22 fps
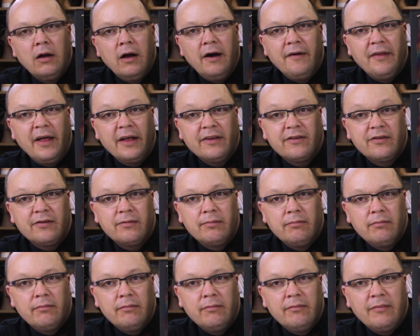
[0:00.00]
And that's
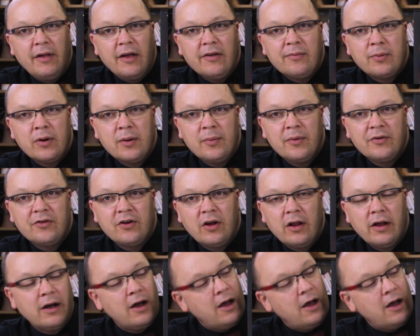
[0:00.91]
that's pretty much all I